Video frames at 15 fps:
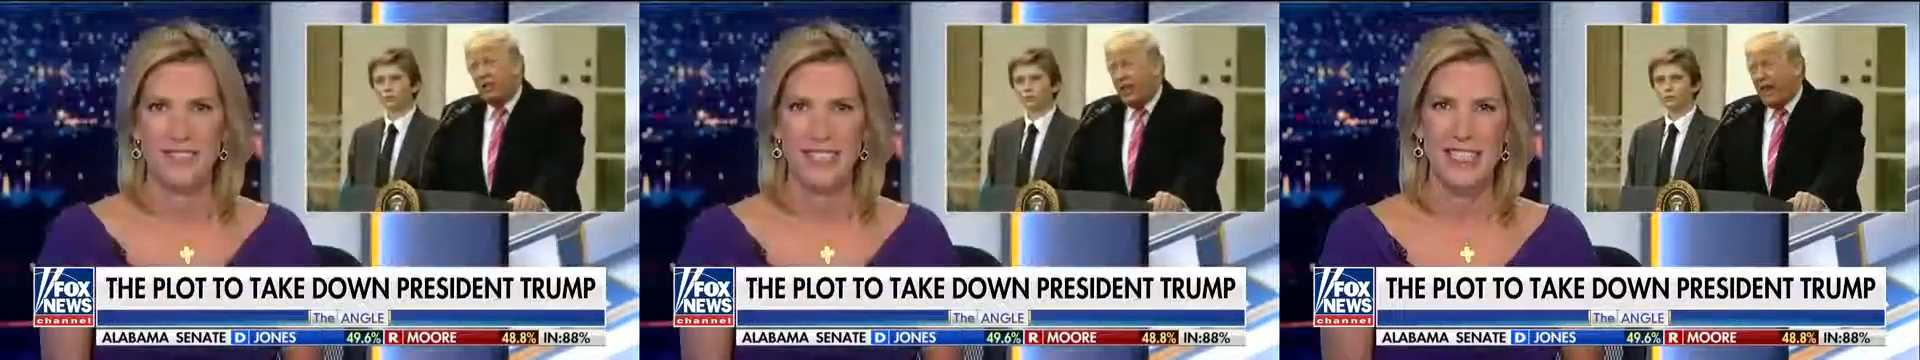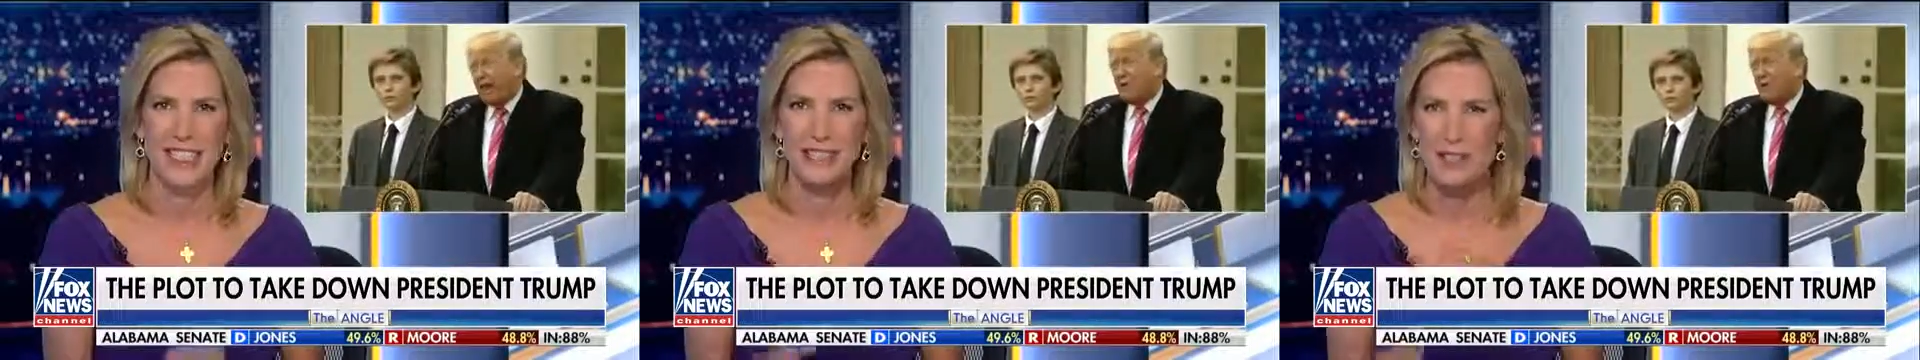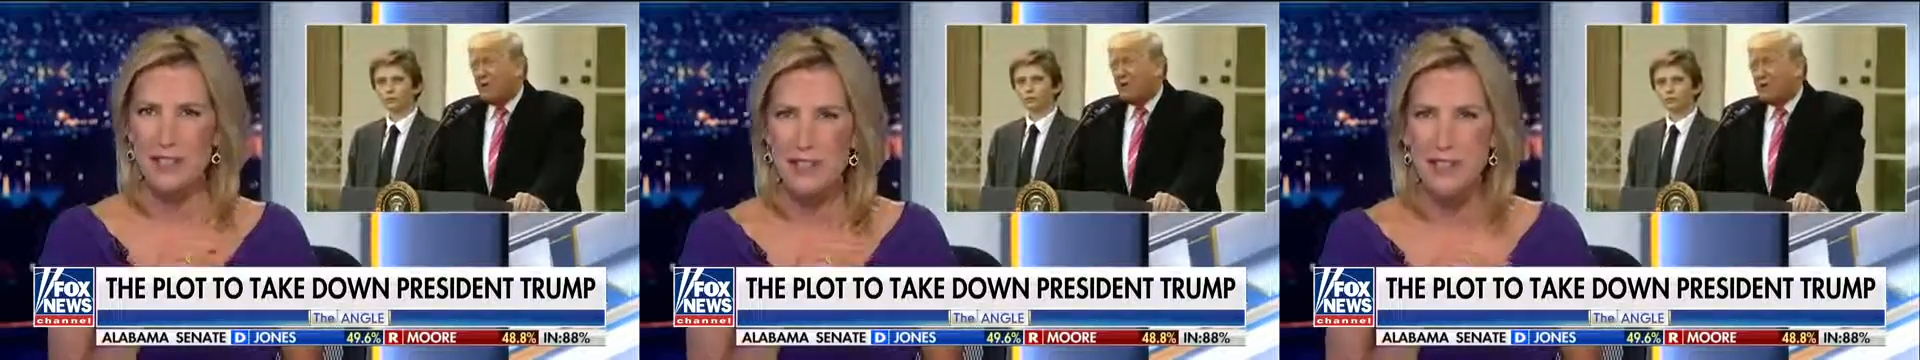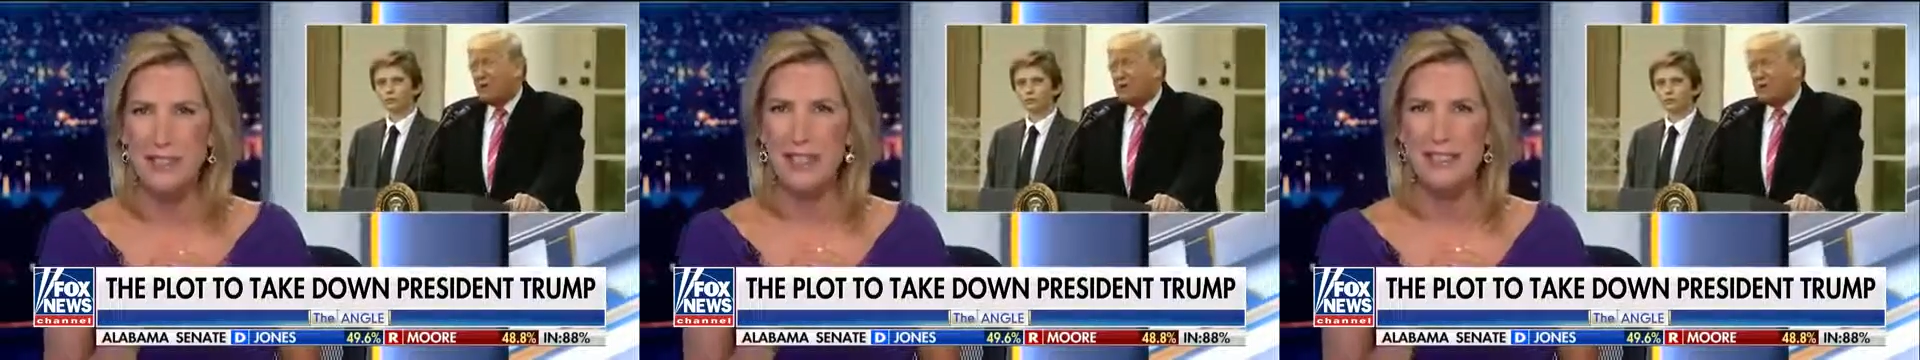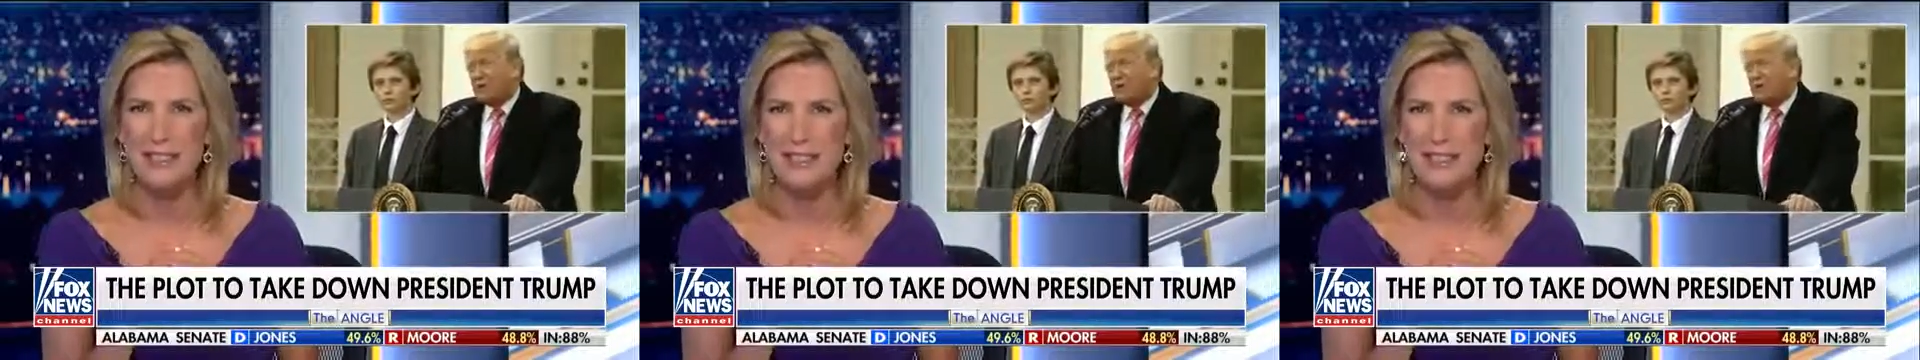It's
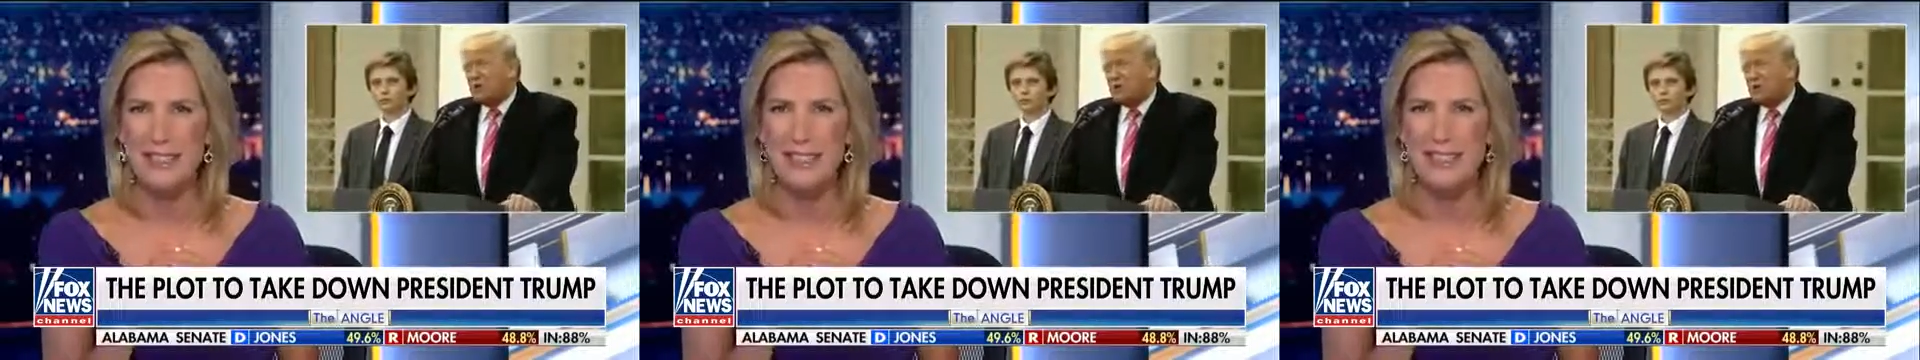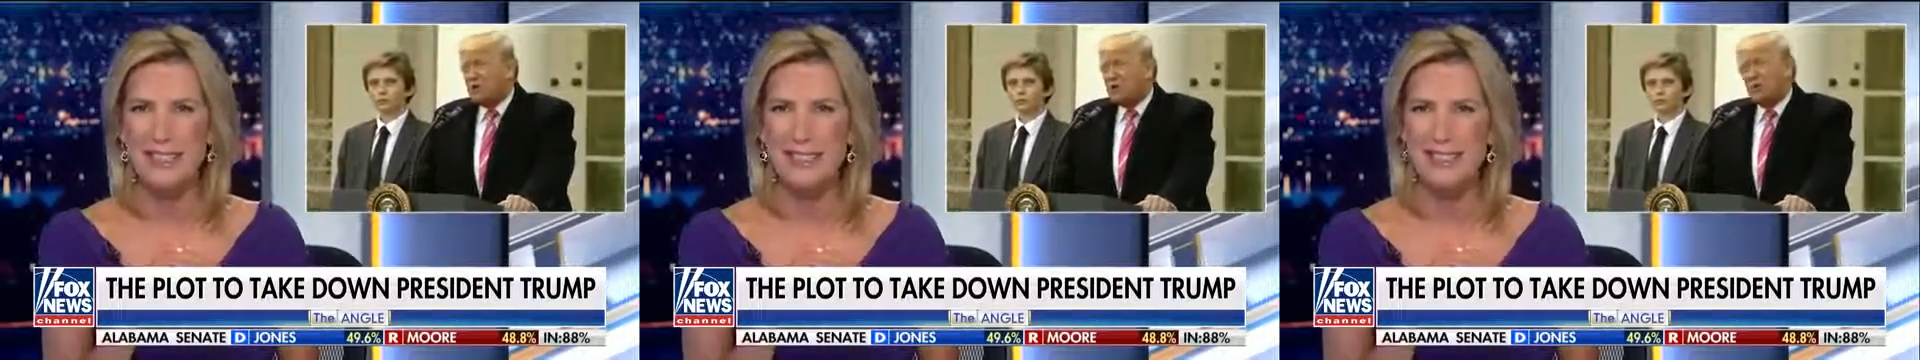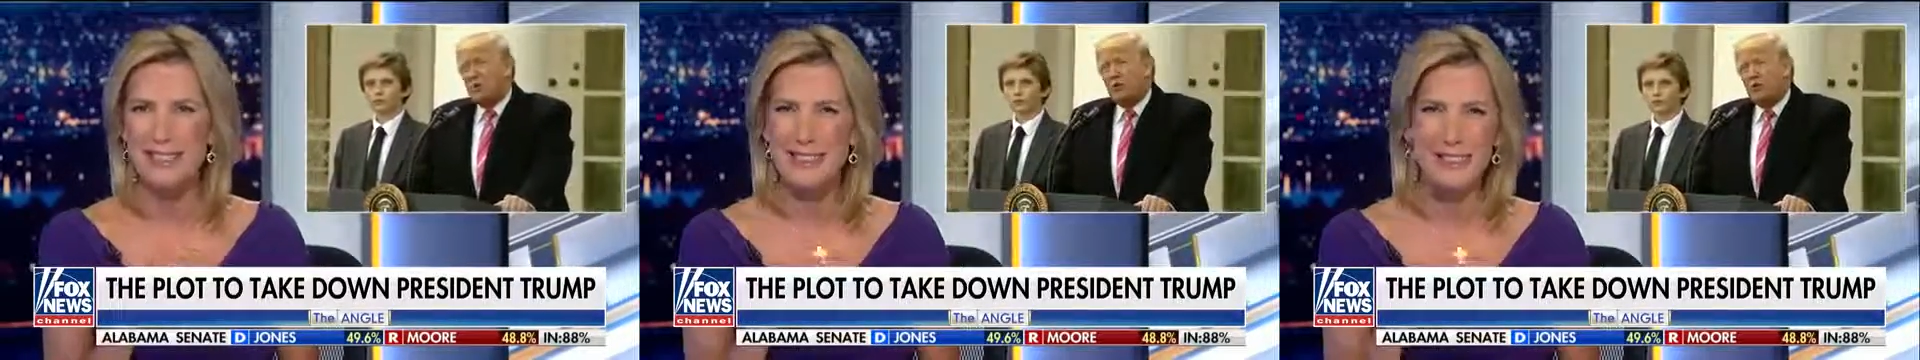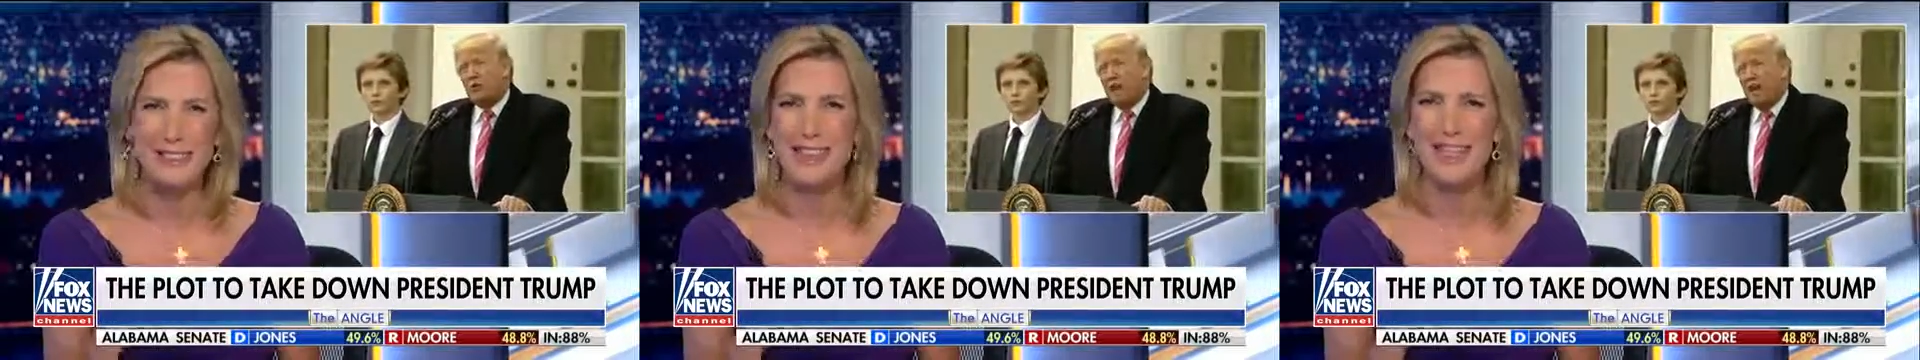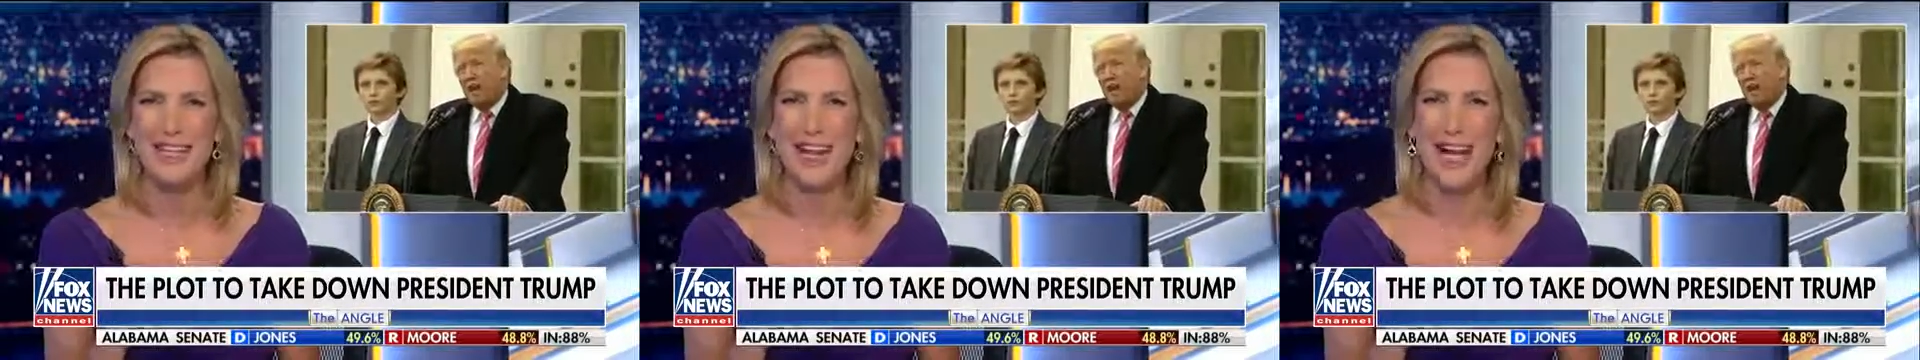curious, don't you think,